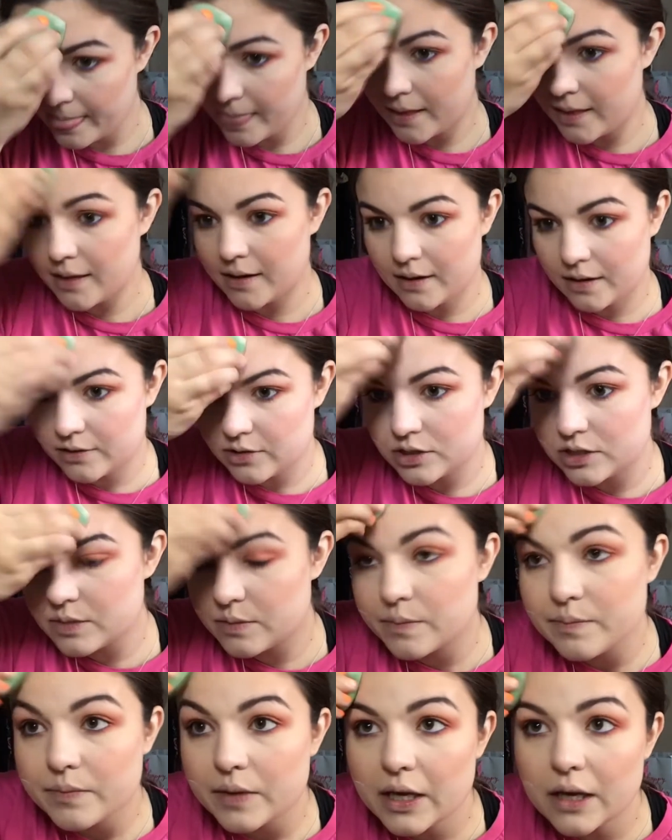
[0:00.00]
And then I'll just
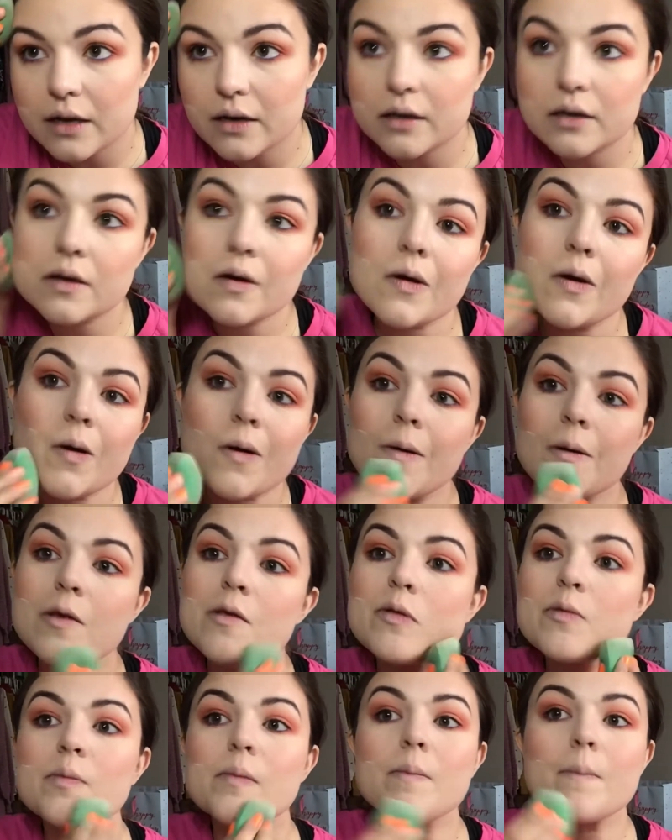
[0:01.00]
kind of
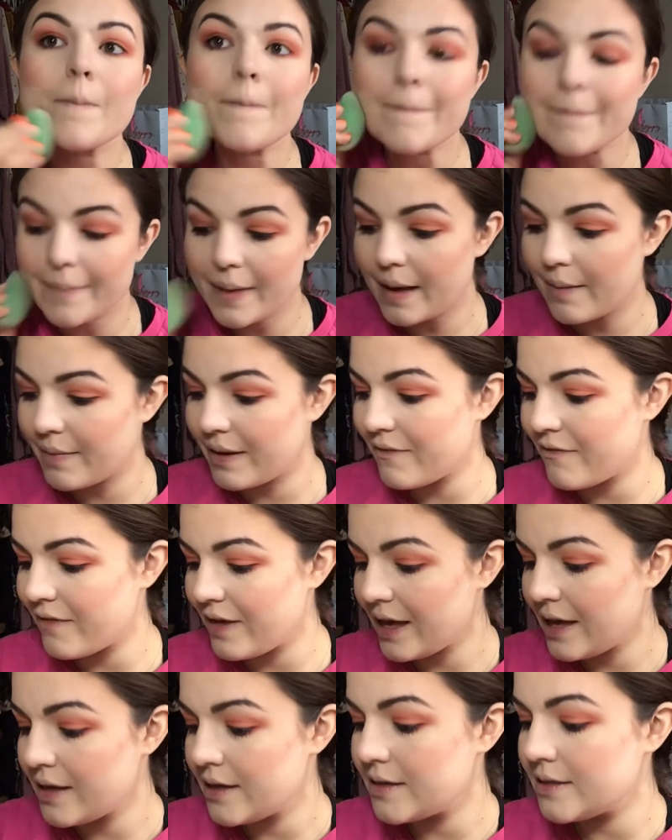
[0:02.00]
pat my
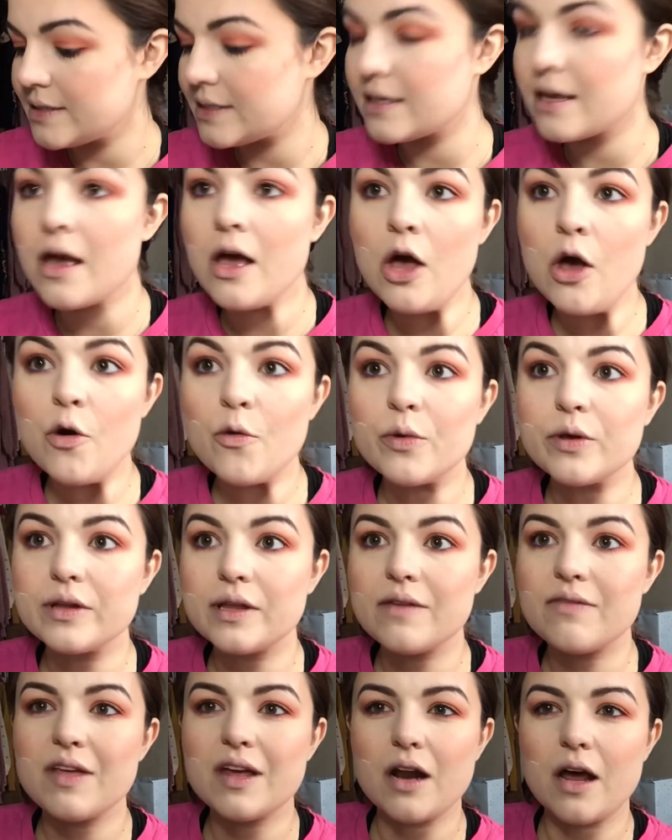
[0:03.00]
face. We'll
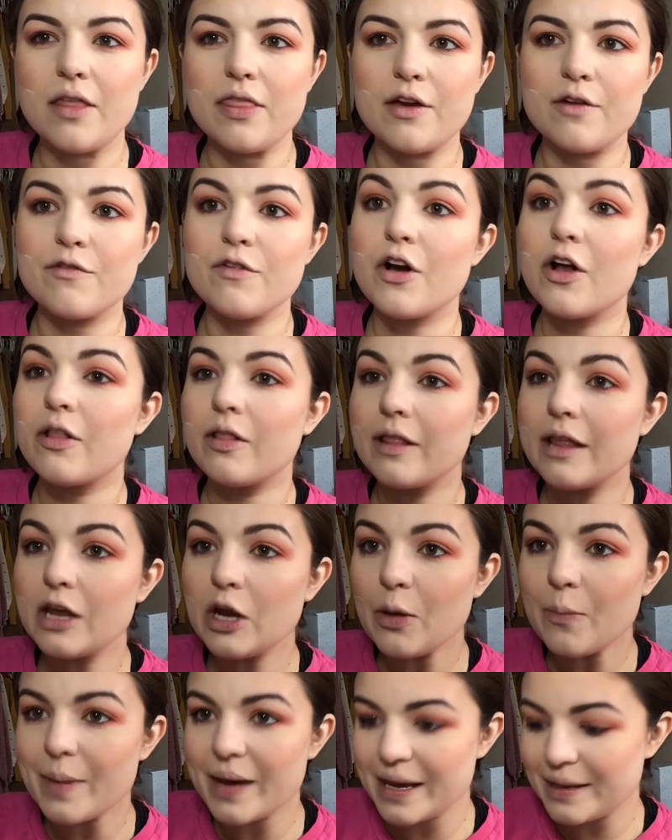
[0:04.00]
leave that on there for a
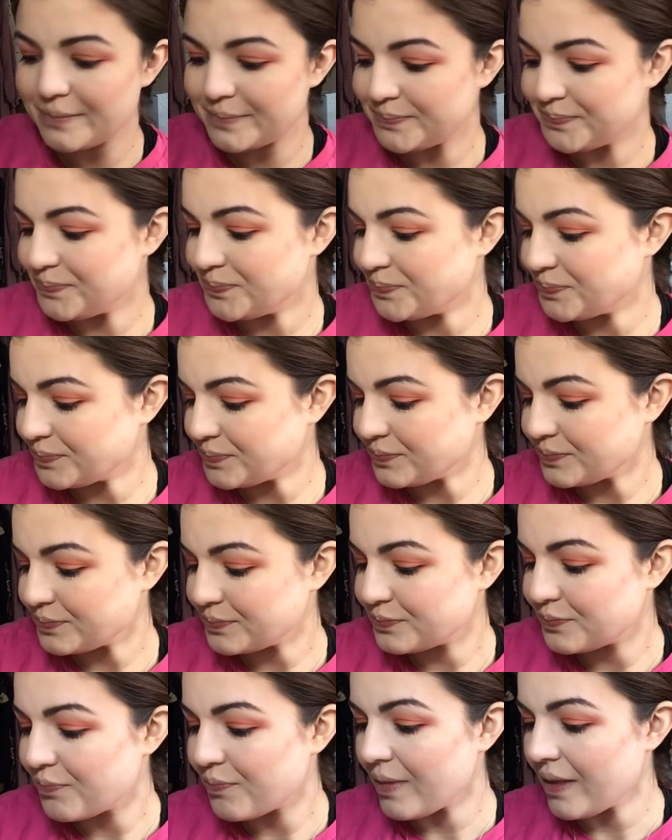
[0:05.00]
little bit.
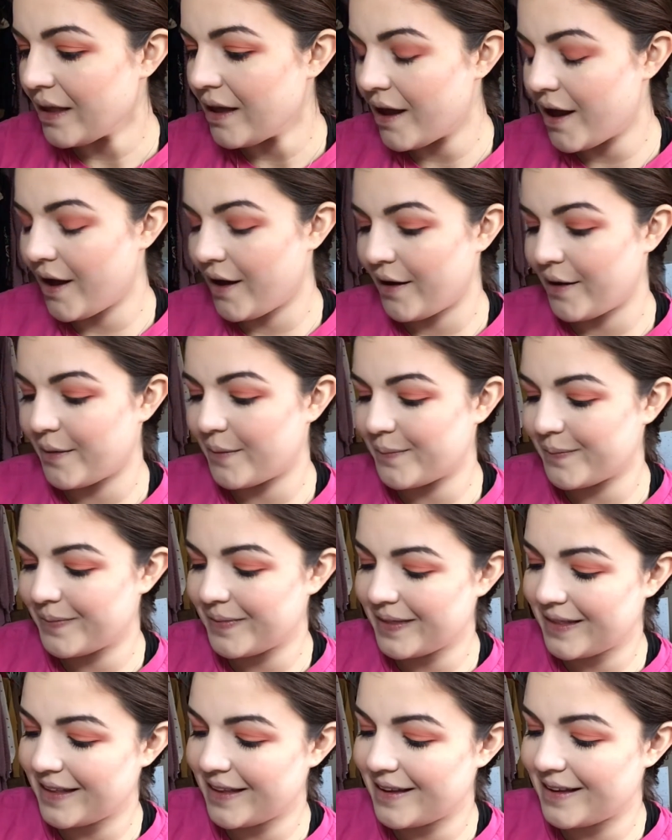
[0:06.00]

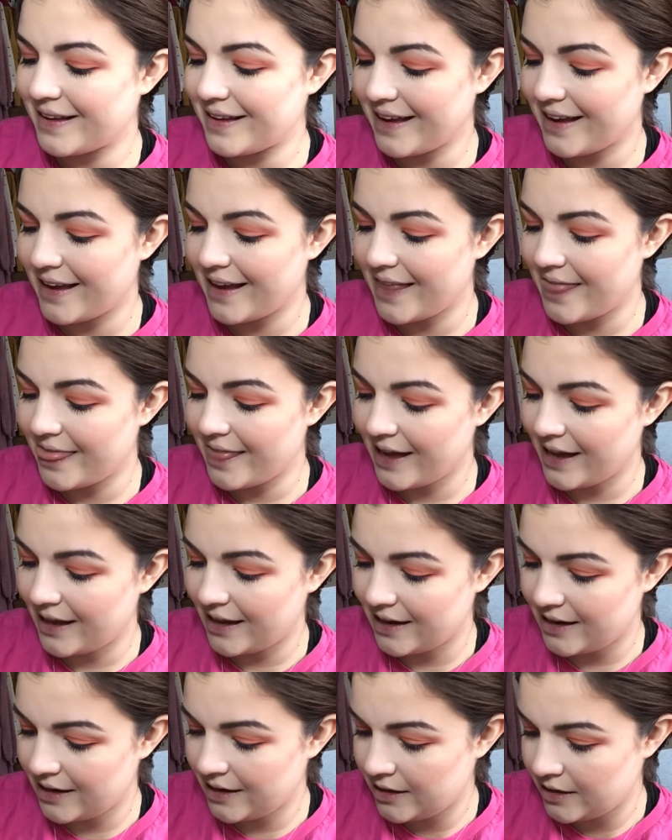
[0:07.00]
And
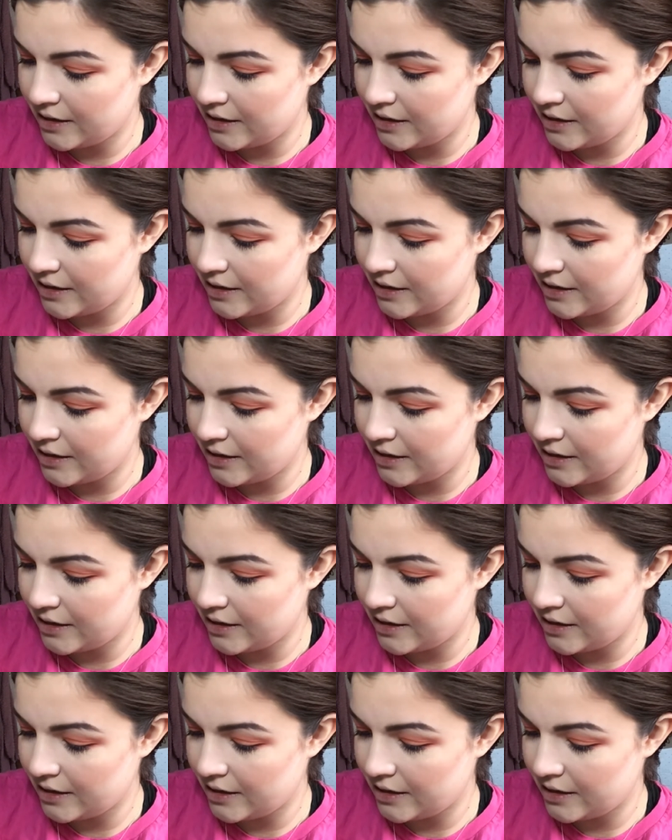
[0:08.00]
then